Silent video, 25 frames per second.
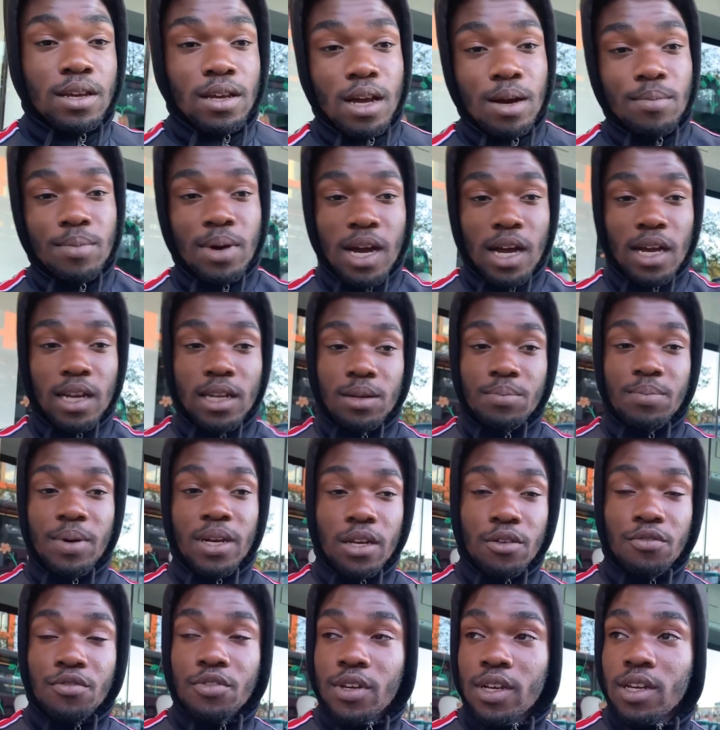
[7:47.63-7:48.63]
I'm highly
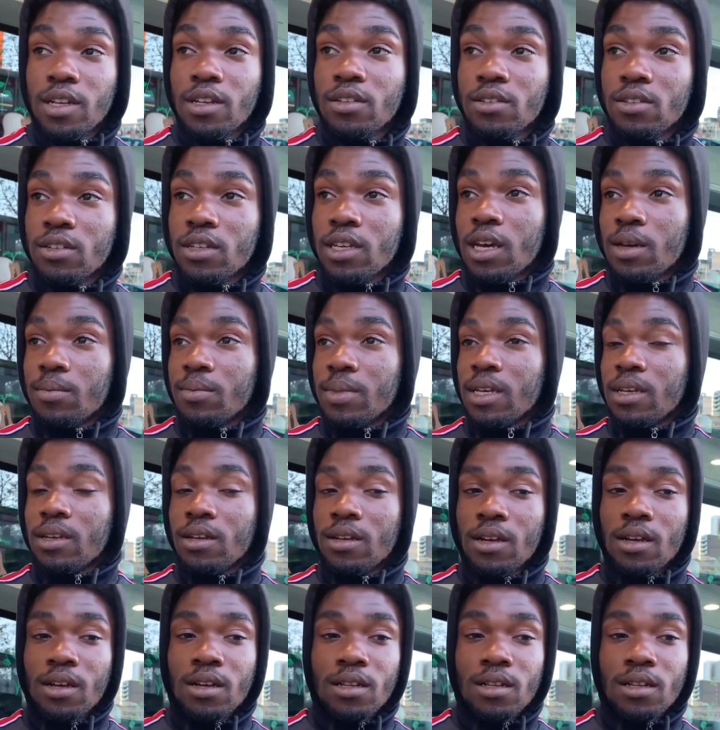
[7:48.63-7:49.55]
benefited, you get me?